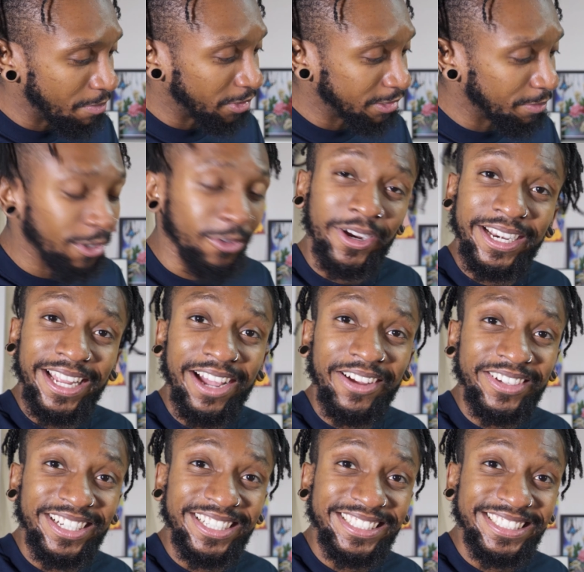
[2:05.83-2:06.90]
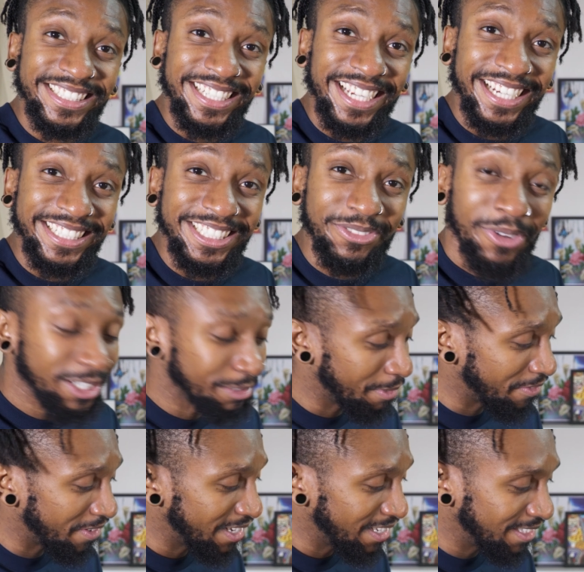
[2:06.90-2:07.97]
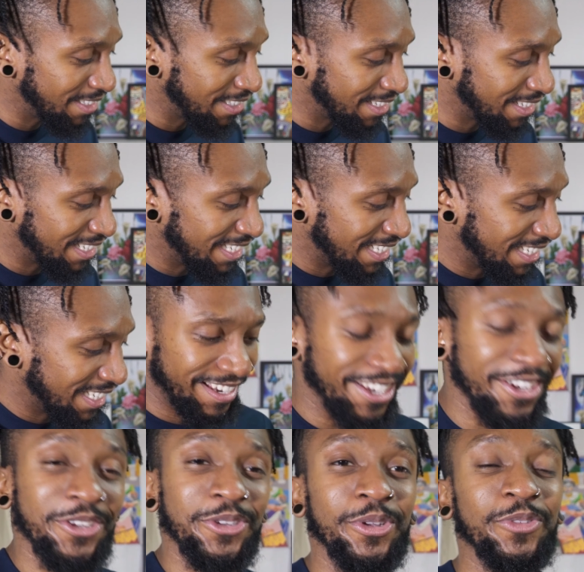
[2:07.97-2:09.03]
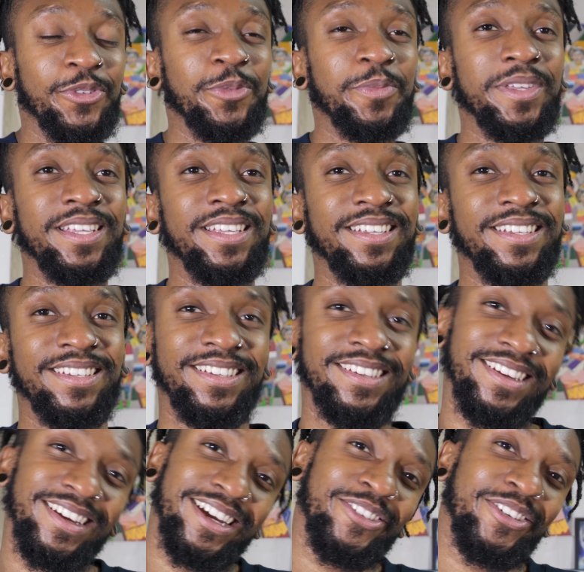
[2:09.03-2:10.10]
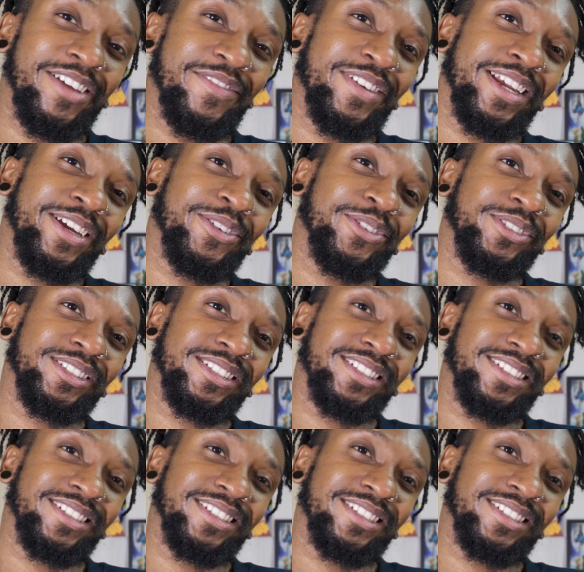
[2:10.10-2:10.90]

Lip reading: put some on right now because I just washed my face. Can you do it for me? I don't have nails.